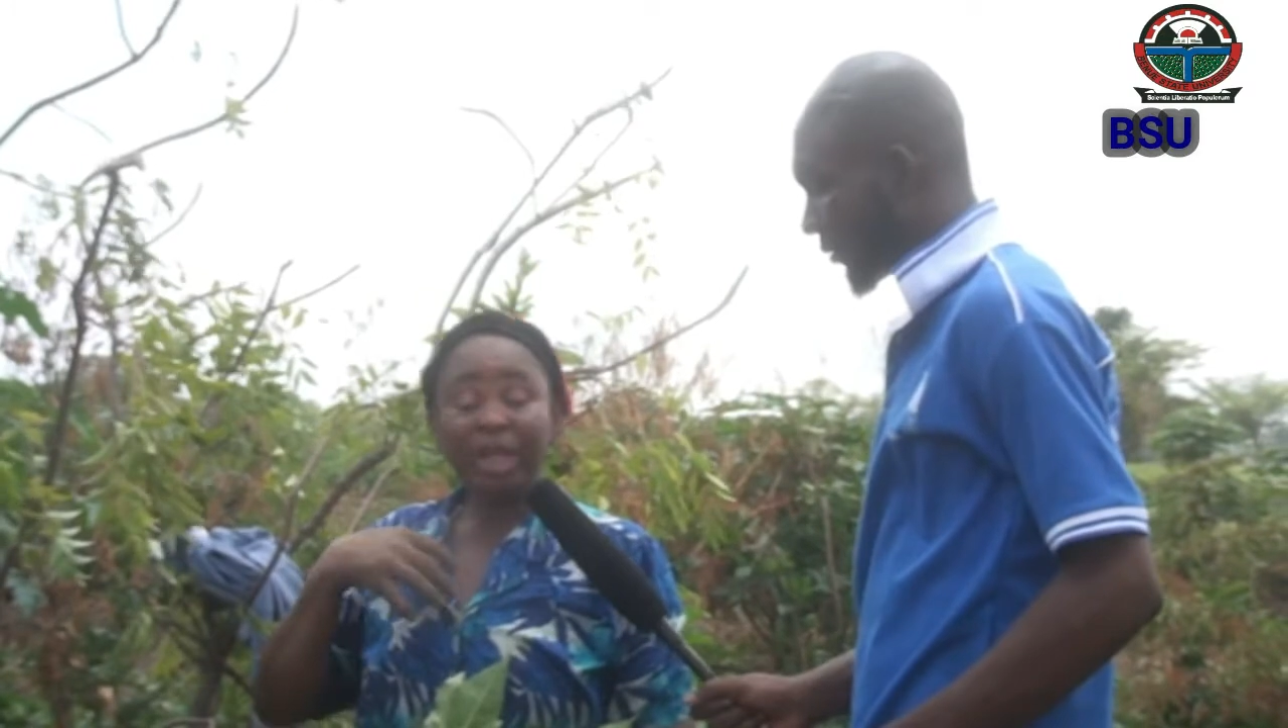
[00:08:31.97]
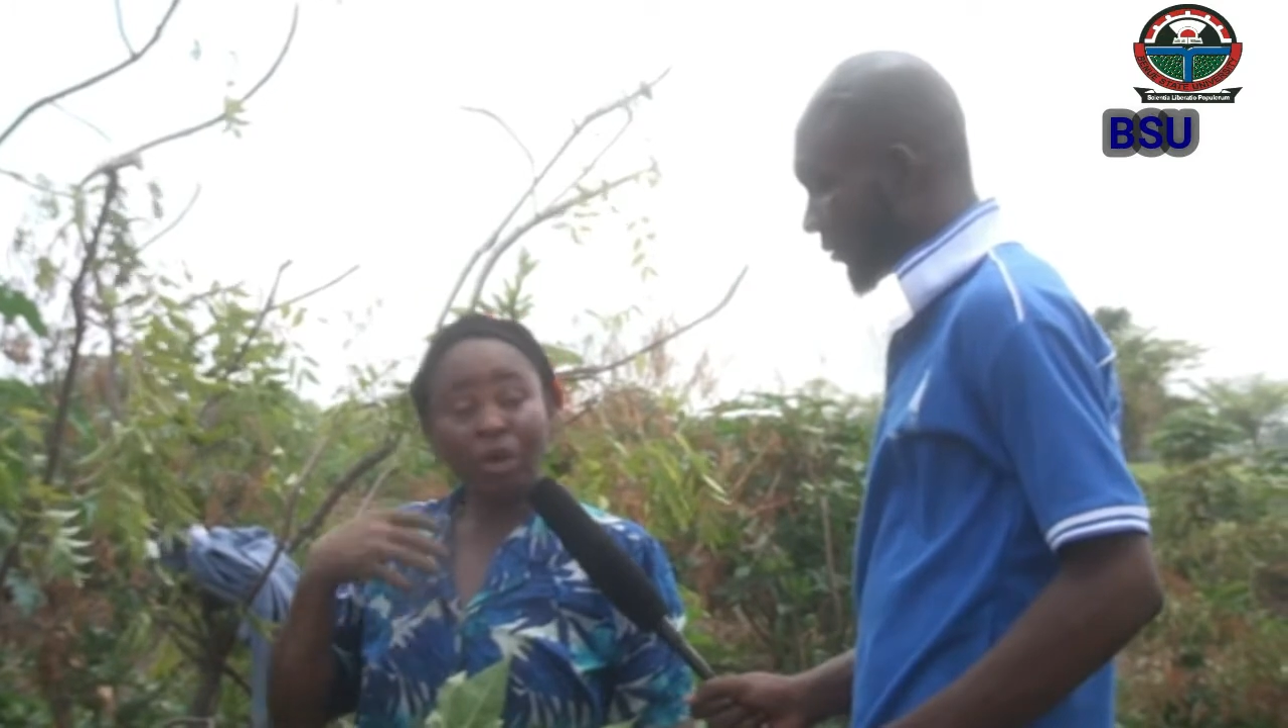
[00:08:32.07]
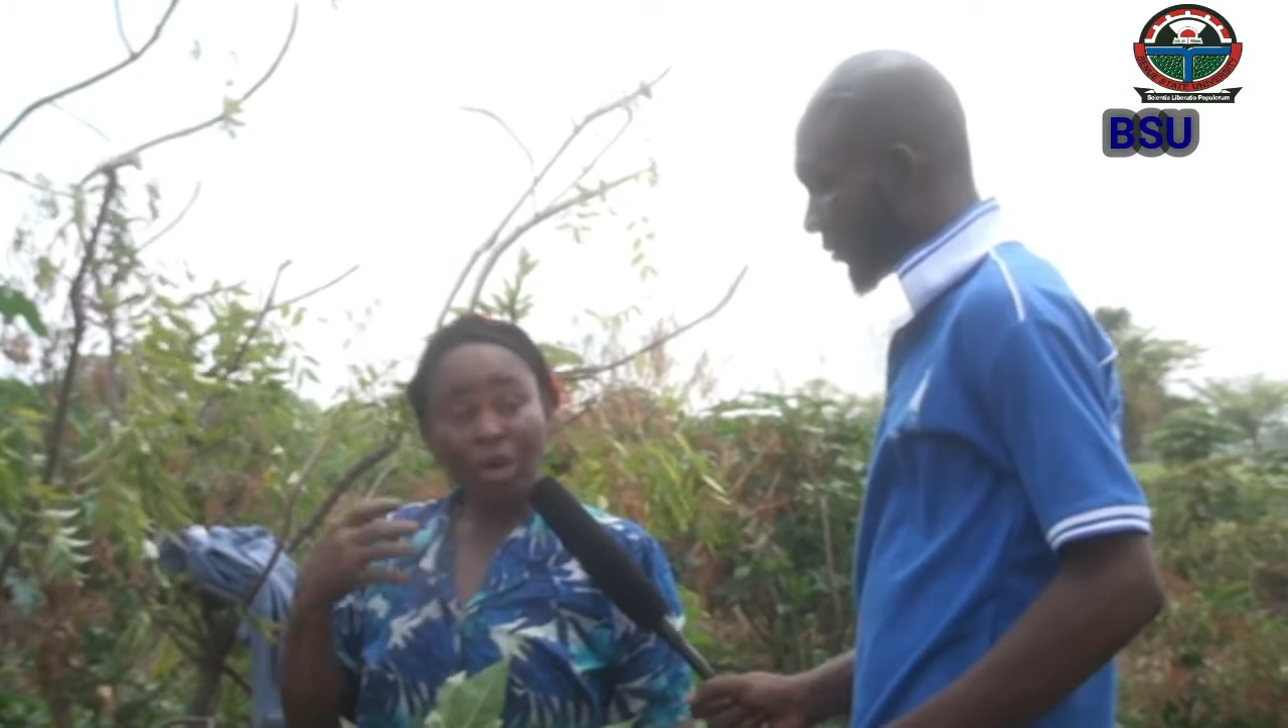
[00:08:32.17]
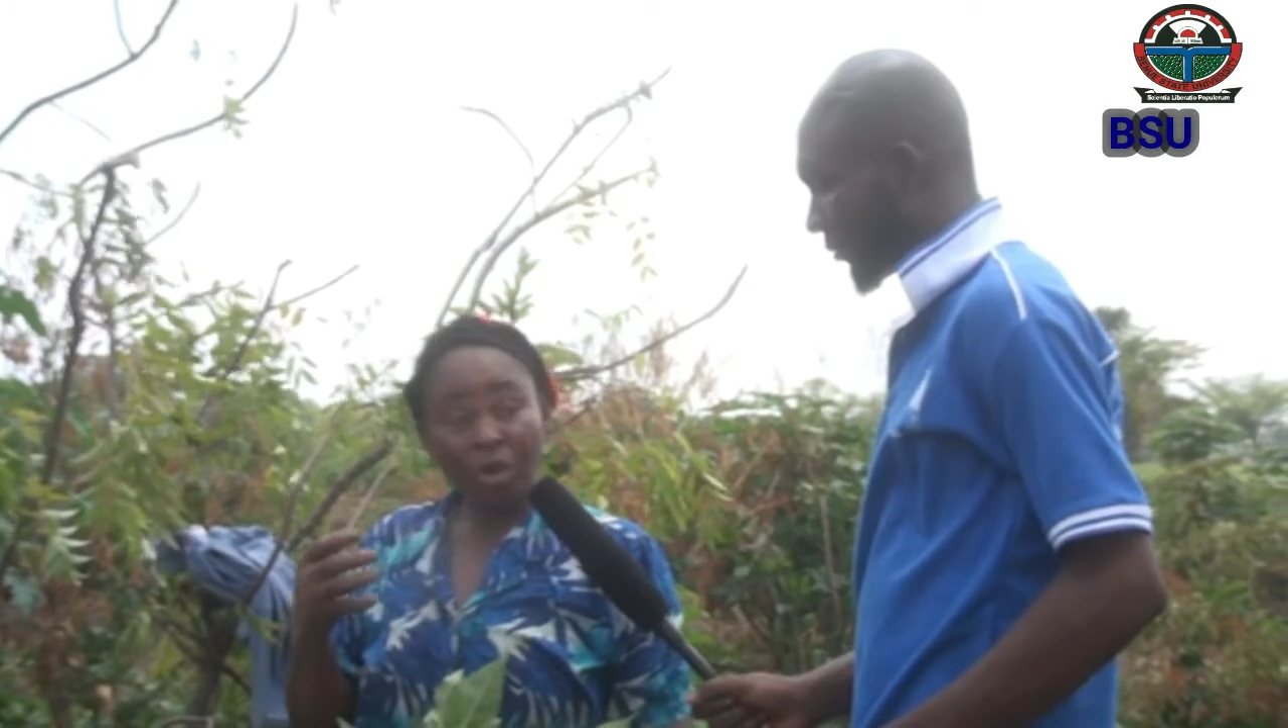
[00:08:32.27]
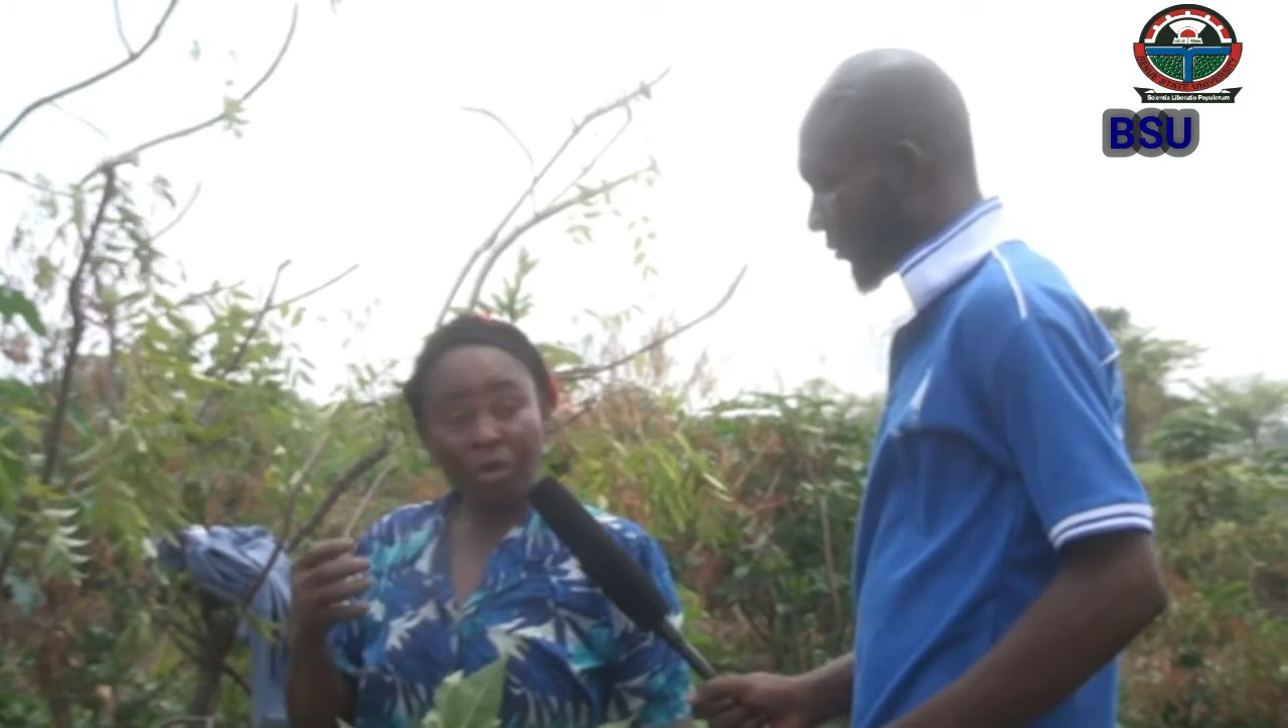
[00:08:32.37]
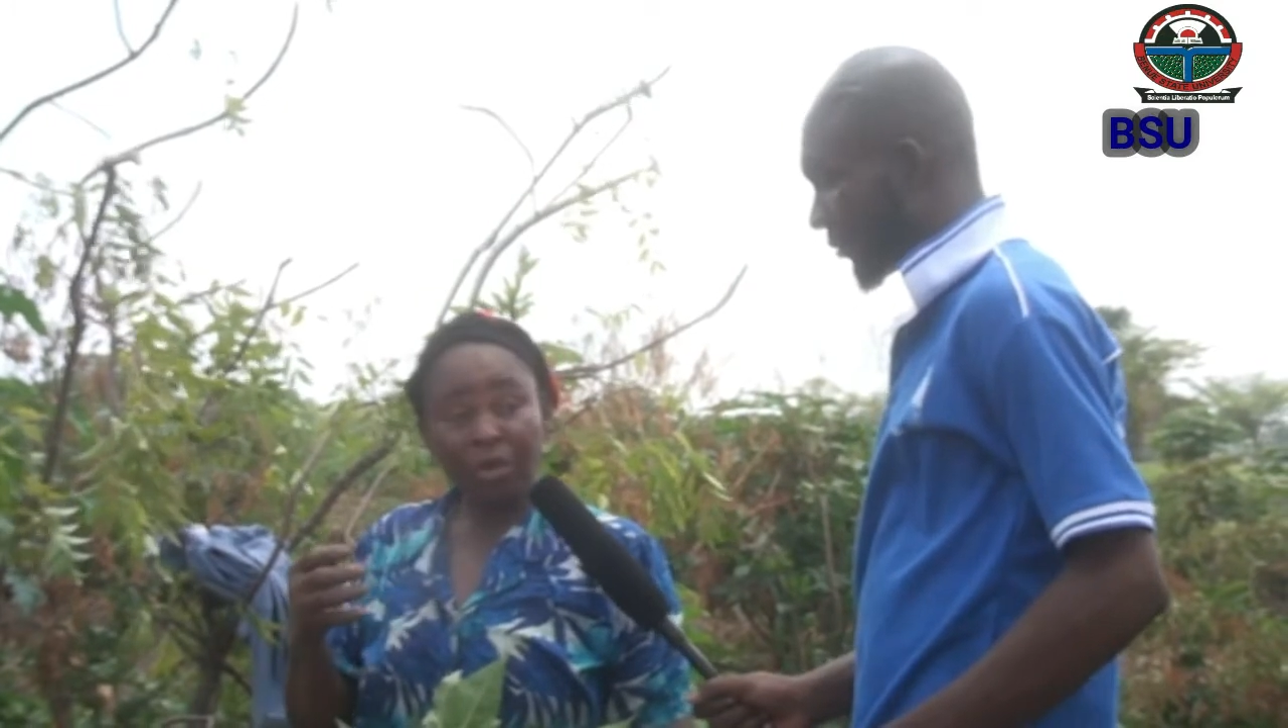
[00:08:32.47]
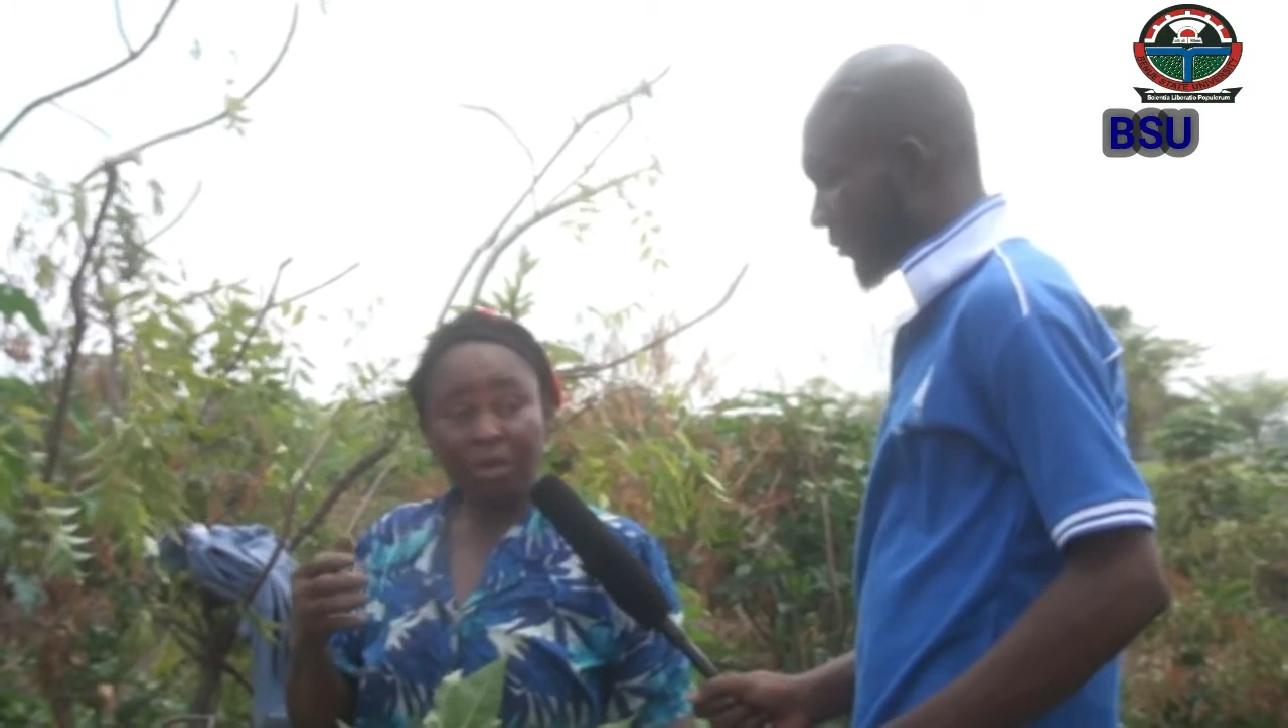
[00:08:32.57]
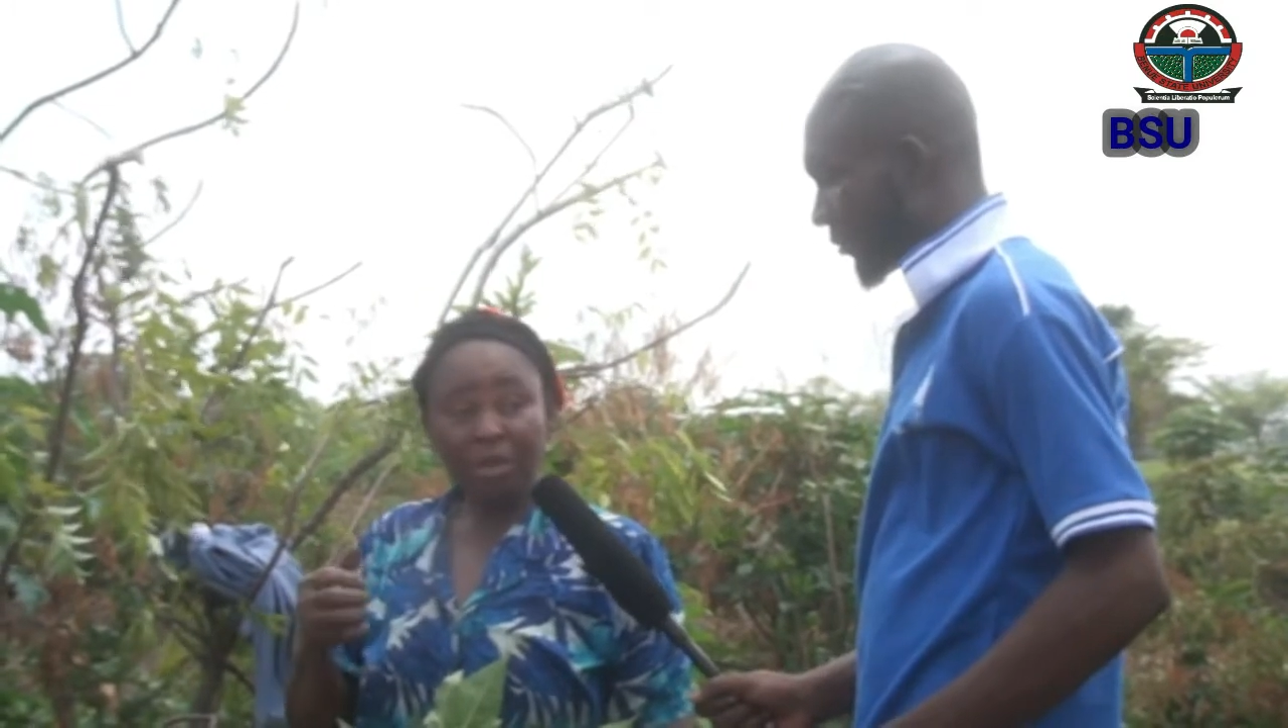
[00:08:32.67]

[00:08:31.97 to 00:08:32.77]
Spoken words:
get luck,